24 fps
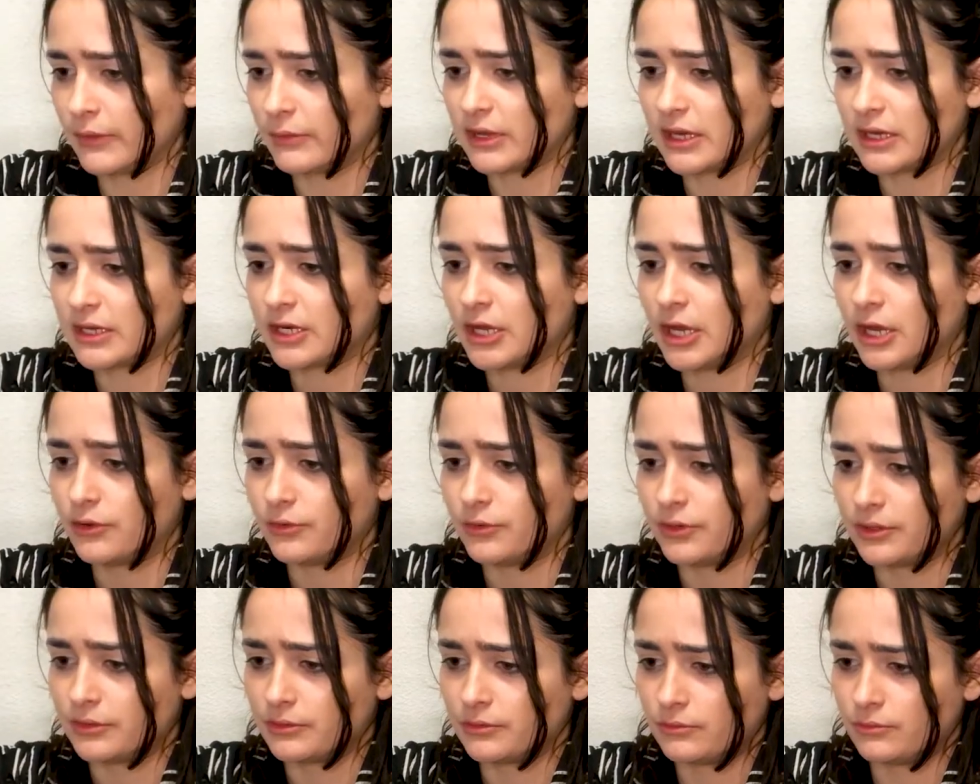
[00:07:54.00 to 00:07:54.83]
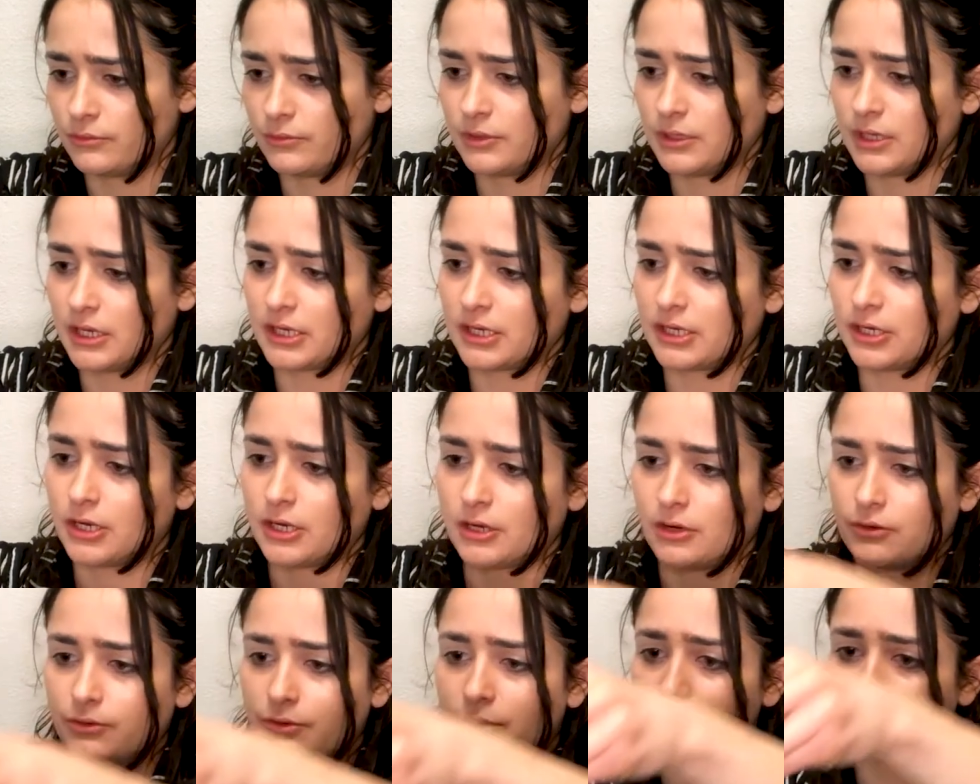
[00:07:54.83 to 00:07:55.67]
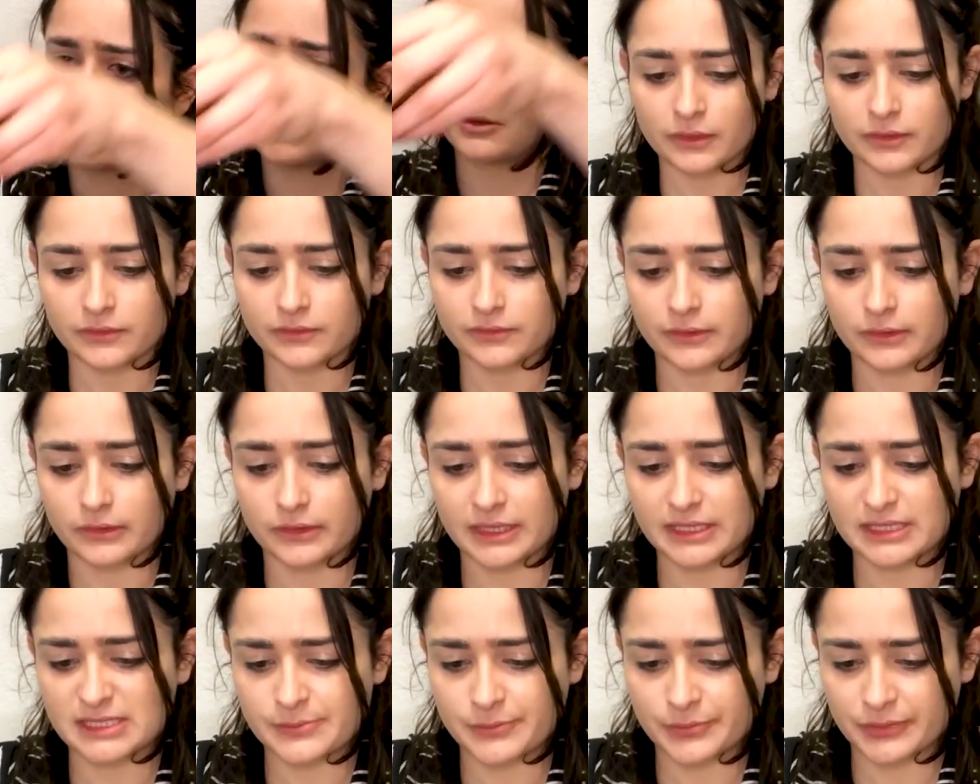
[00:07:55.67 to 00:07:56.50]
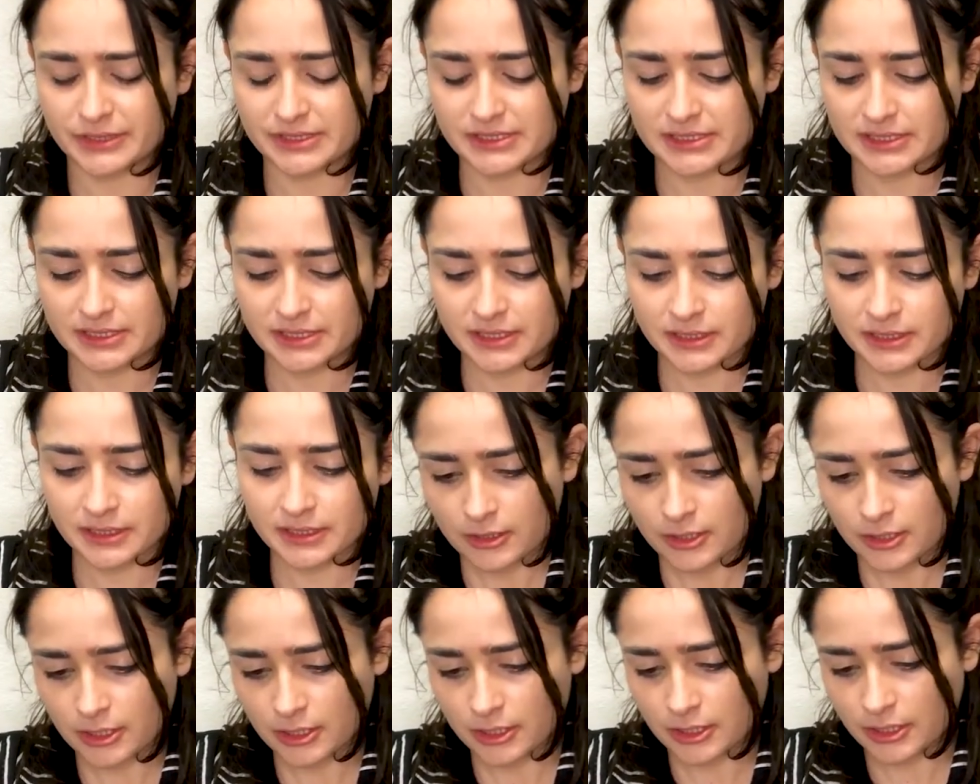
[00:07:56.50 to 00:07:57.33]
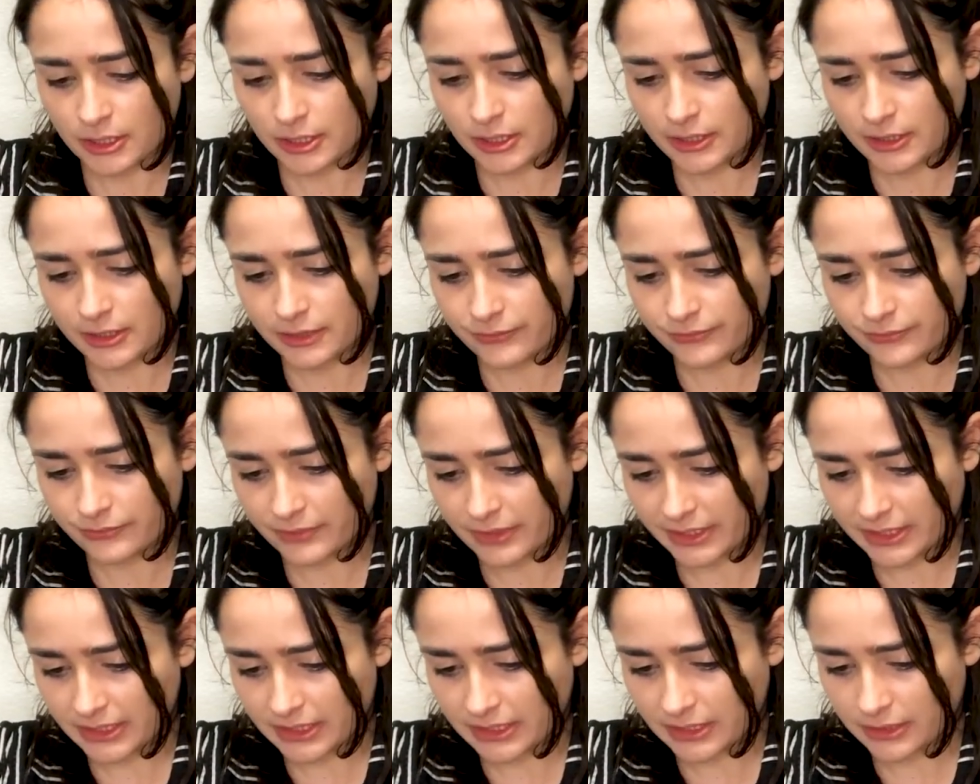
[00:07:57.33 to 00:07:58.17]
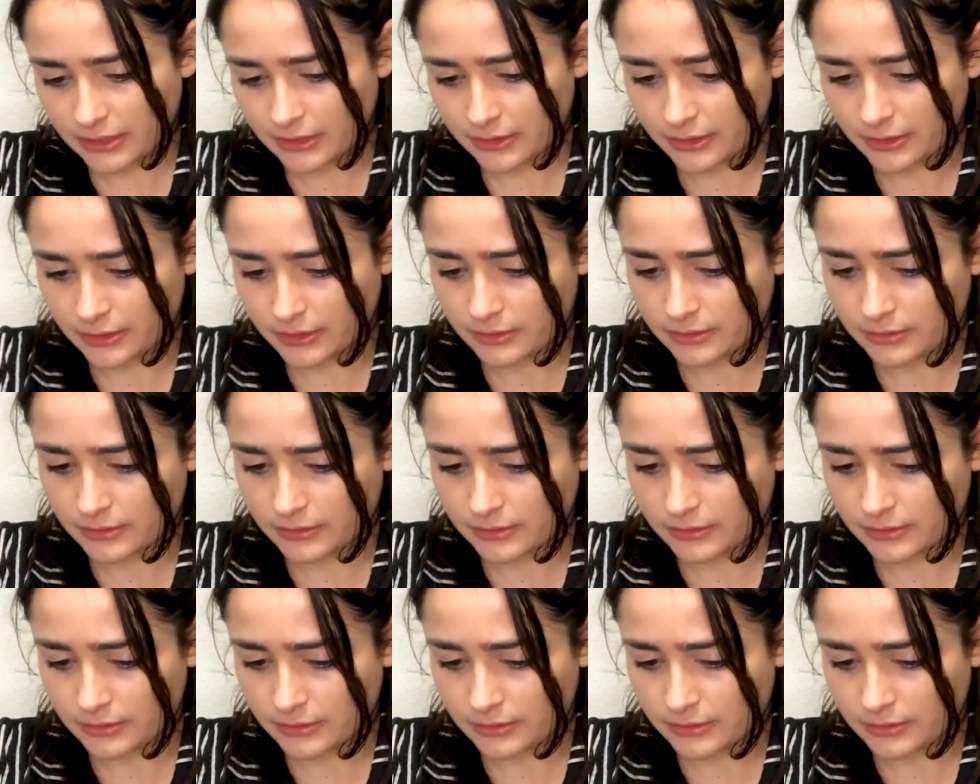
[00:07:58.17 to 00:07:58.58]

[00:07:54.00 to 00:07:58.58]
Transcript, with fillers: we got a node. We got a node. So let's put her right here.